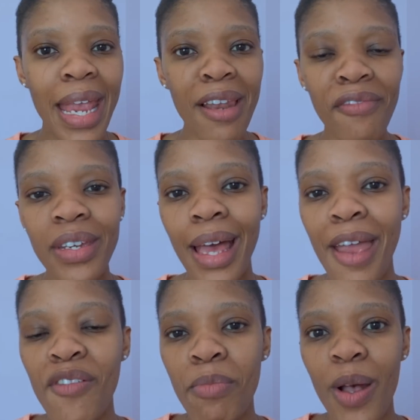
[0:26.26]
elephant
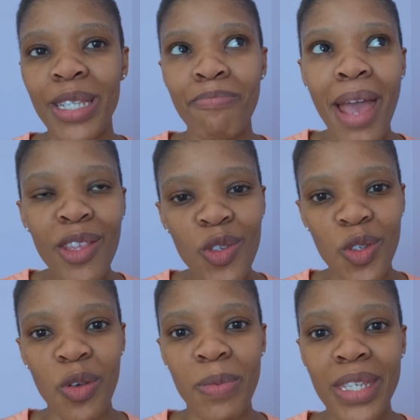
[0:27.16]
ivory masks,
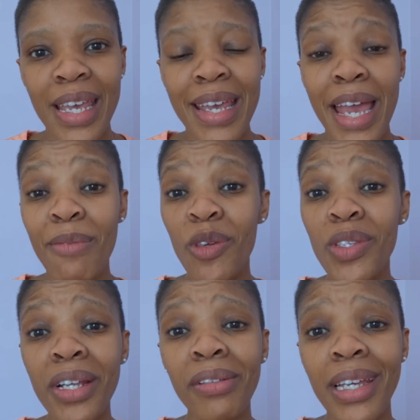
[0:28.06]
manuscripts, and
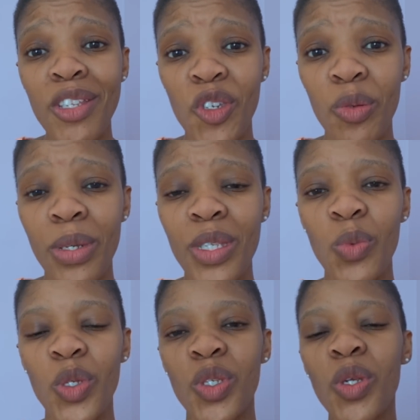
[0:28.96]
musical instruments,
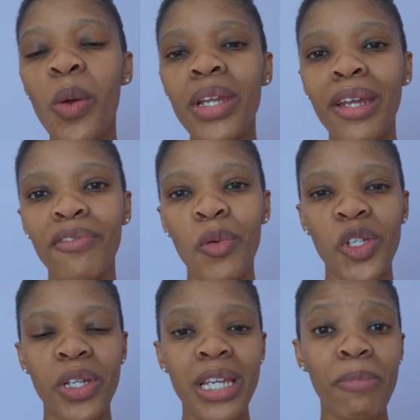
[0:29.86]
were stolen,
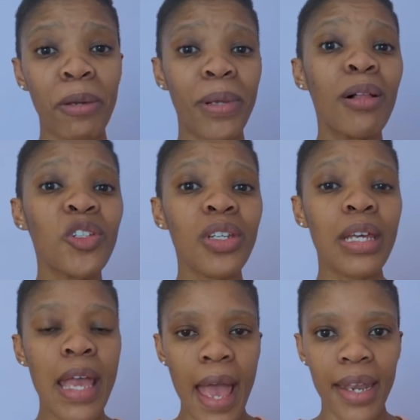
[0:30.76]
unfortunately, by Belgian
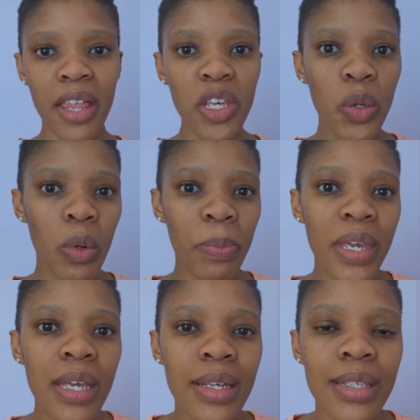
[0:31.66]
and other
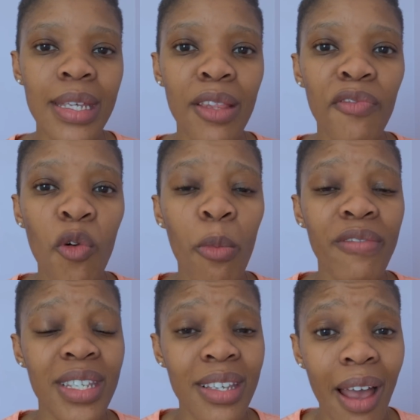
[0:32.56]
Europeans in the form of
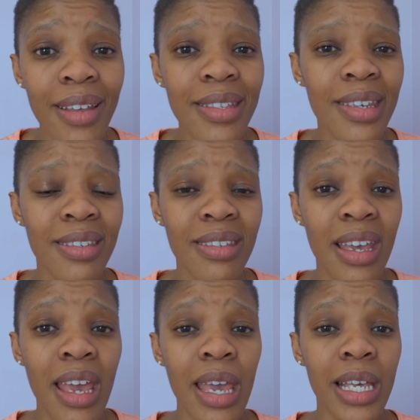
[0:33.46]
scientists,
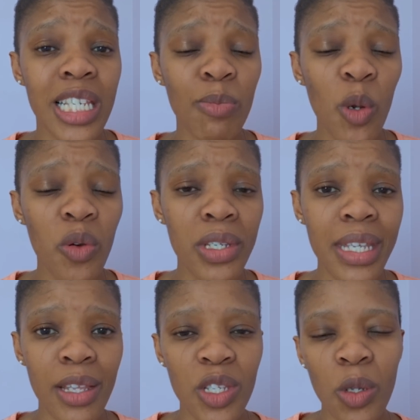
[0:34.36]
explorers,
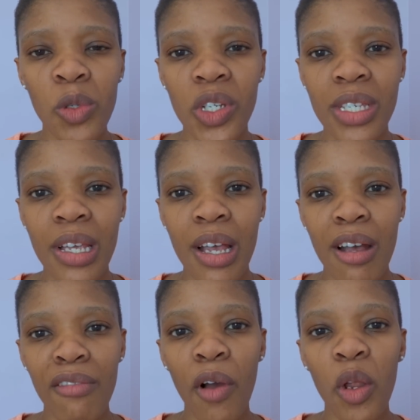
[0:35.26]
and soldiers.
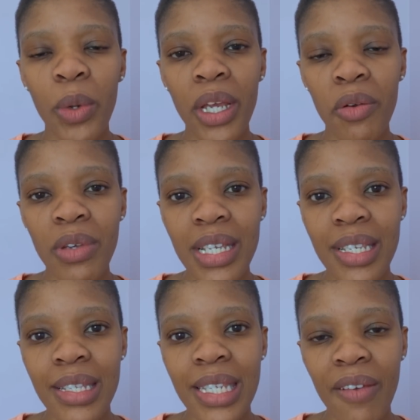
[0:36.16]
Following a
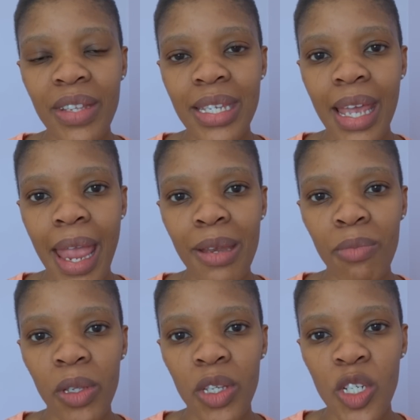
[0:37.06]
recent $78
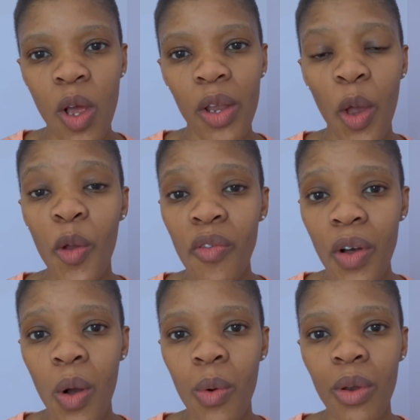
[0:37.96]
million
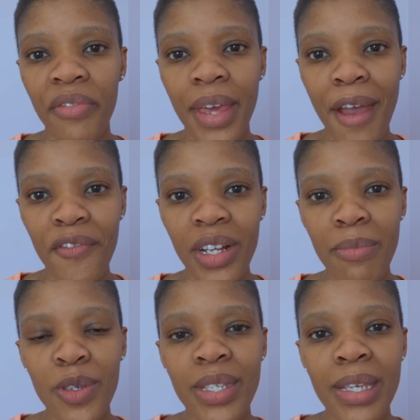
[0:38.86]
overhaul of the Africa
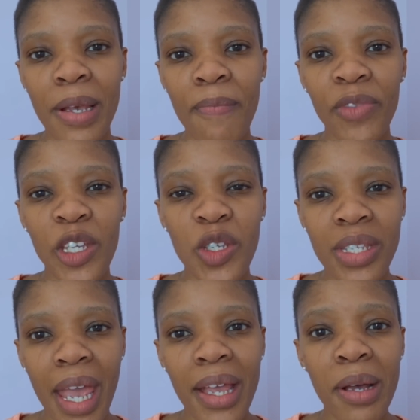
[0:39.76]
Museum to
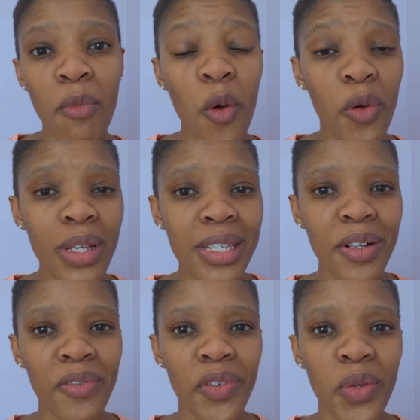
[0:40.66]
take a more
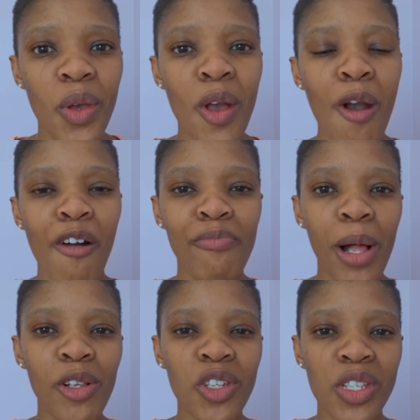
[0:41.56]
critical view of
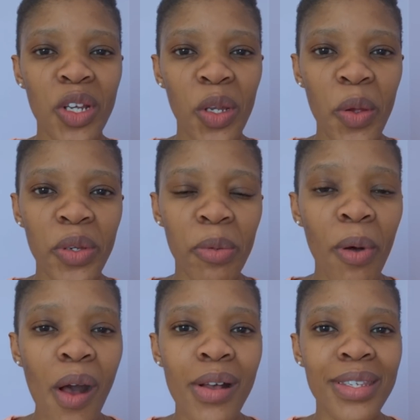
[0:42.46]
Belgium's colonial
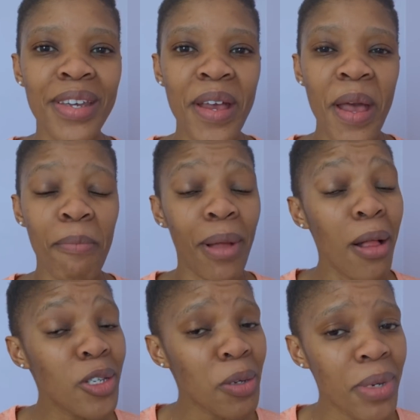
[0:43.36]
past,
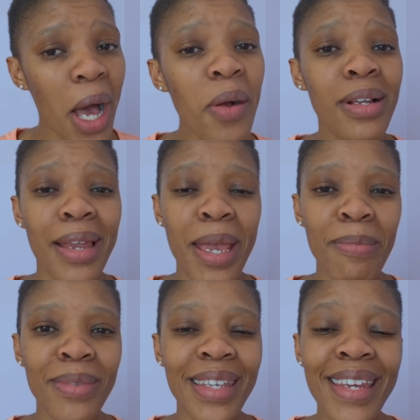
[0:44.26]
Belgium now
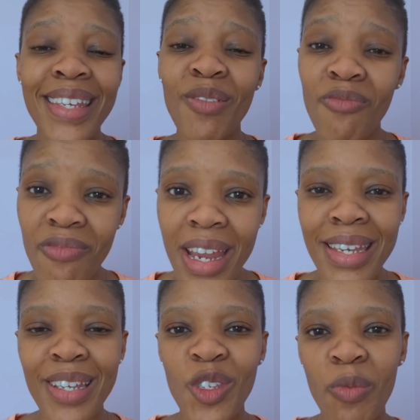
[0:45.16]
claims it is
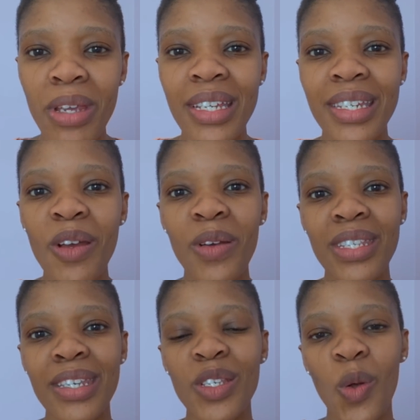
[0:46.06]
ready to meet
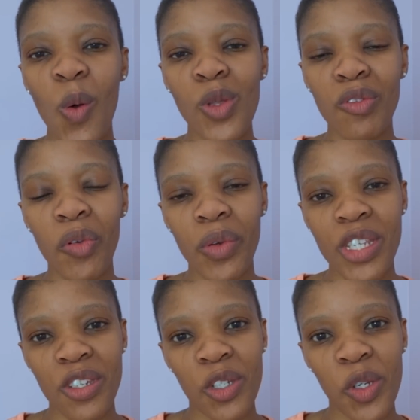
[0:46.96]
DRC's calls for
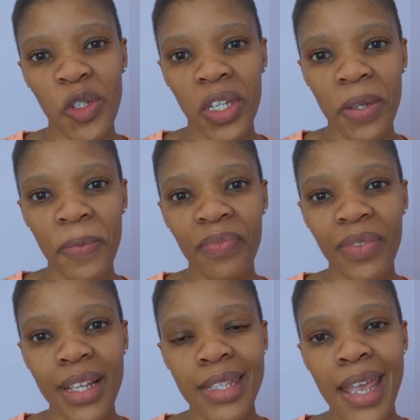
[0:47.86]
restitution.
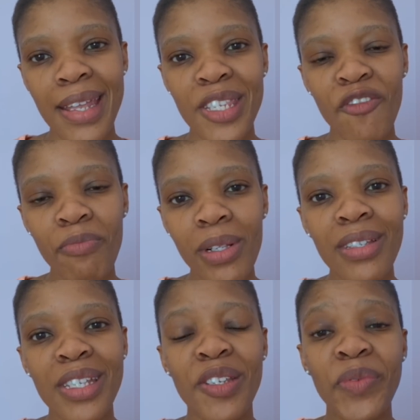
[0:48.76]
Tens of
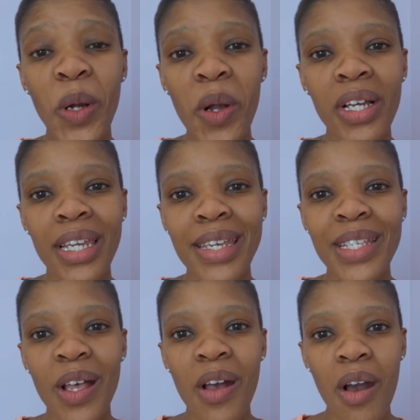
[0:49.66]
millions of
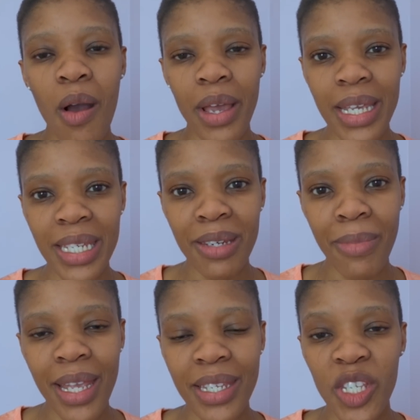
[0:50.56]
Congolese are
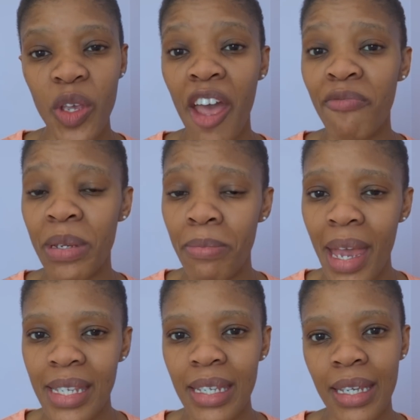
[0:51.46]
estimated to have been
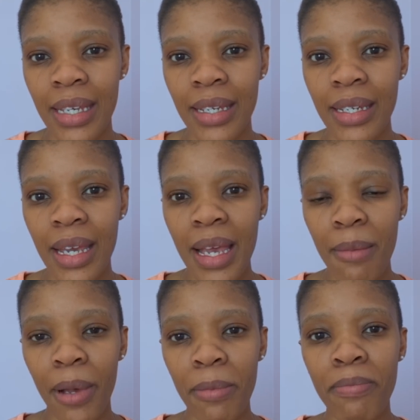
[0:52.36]
massacred
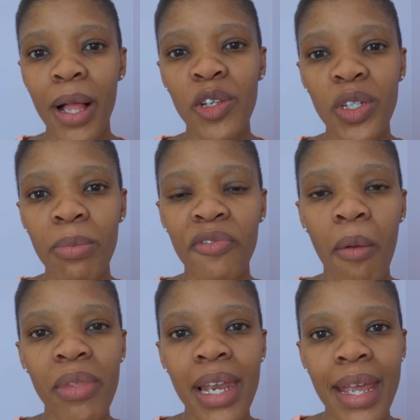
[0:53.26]
by Belgium
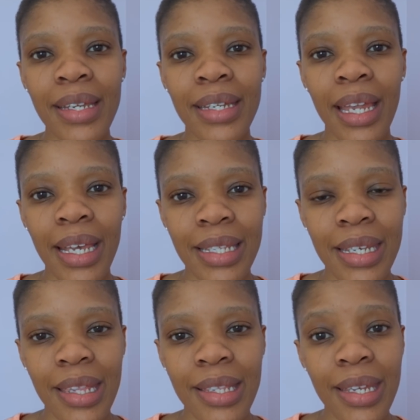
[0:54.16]
from the late
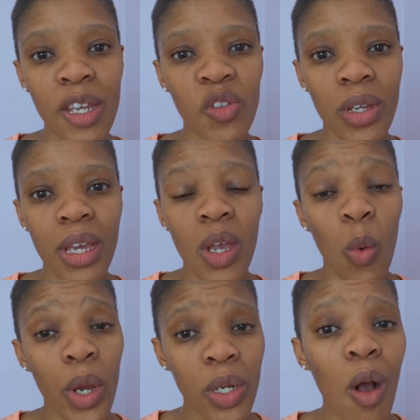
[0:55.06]
19th century,
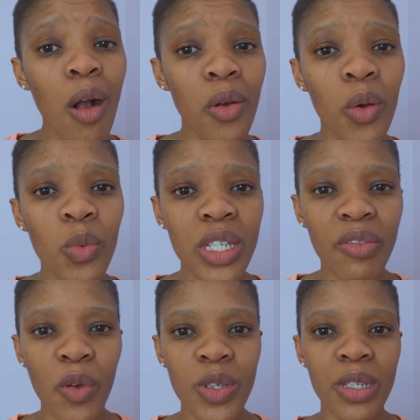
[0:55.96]
when Congo was
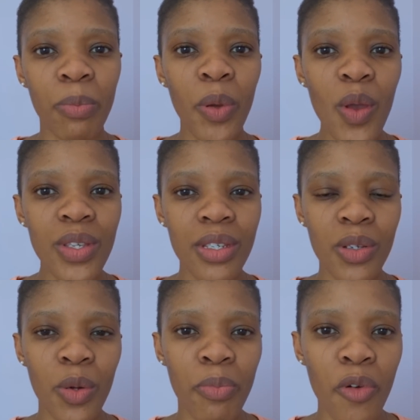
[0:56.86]
first a
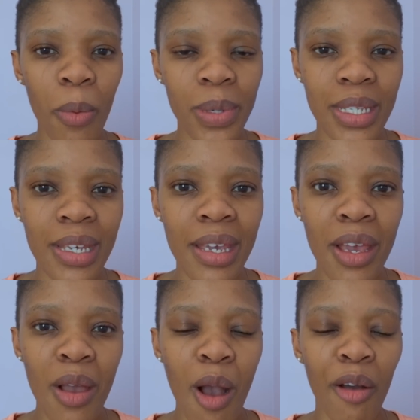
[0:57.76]
personal property
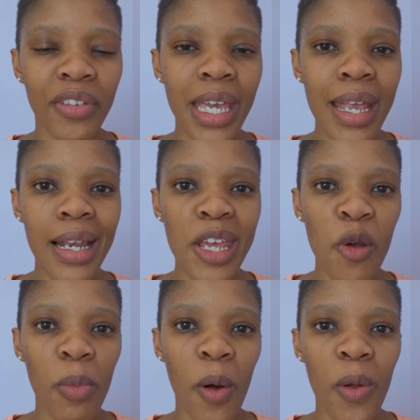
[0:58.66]
of King
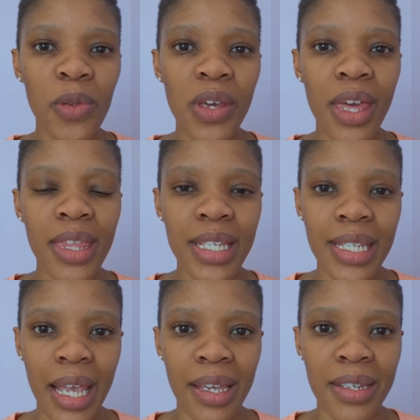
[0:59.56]
Leopold
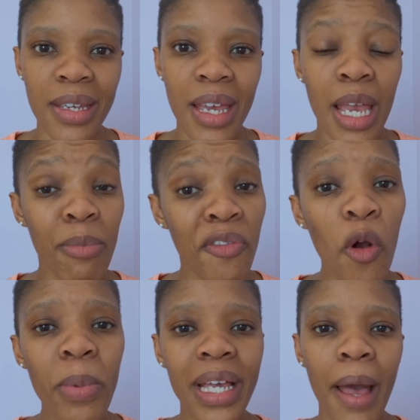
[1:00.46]
II,
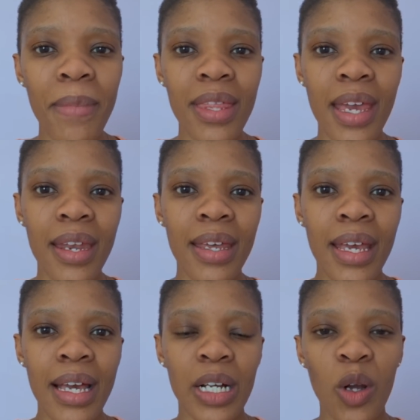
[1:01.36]
before becoming then
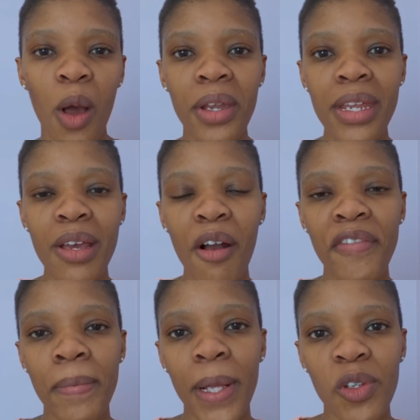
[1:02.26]
a colony of
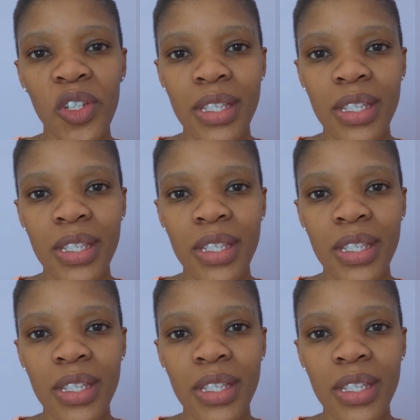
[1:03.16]
the Belgian